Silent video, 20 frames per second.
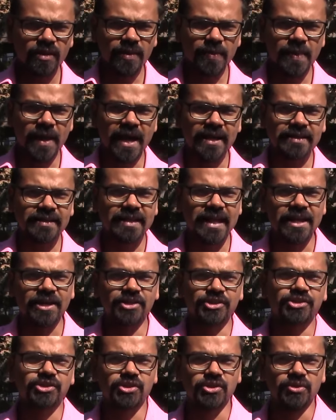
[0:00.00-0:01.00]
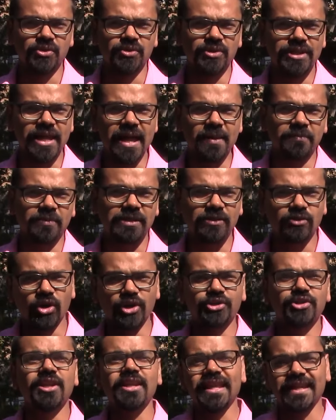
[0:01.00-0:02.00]
that caters to them
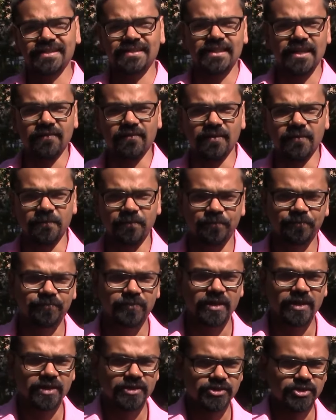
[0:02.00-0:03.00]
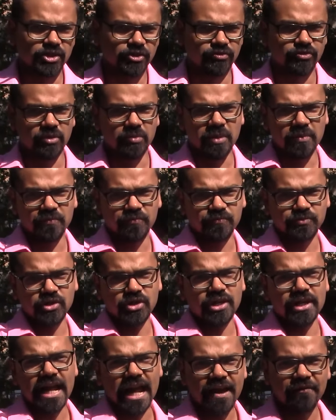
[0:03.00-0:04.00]
going to the next level. So
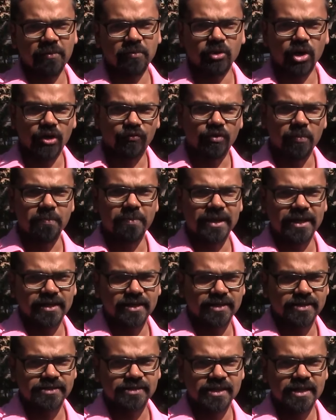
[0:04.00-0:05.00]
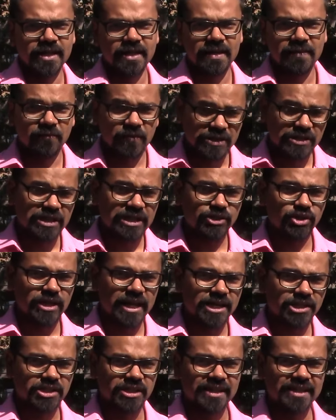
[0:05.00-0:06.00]
you can have a blog for beginners, which is
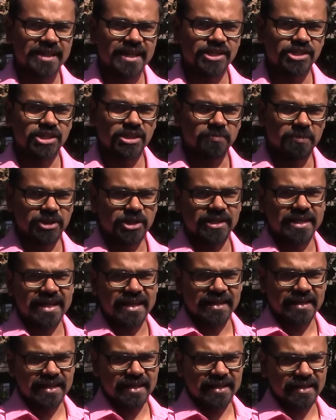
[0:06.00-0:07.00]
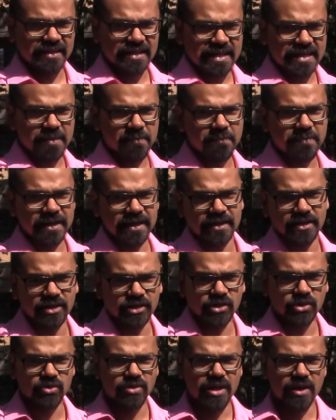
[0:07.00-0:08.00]
educational in nature, but you're taking the beginner
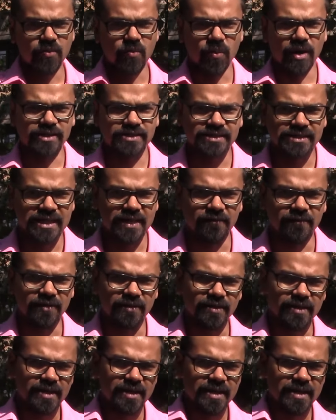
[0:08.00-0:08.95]
to an advanced level,